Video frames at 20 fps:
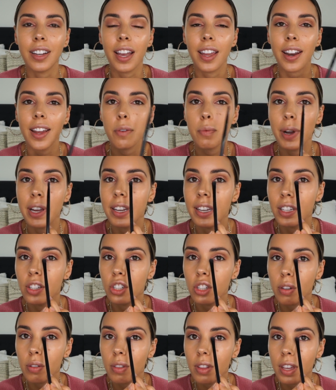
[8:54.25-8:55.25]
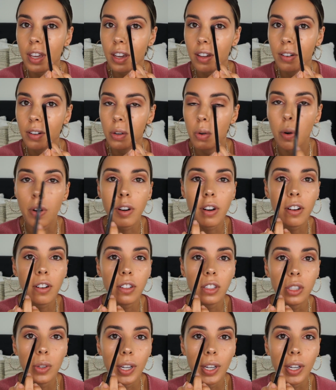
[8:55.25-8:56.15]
And I went into the inner corners,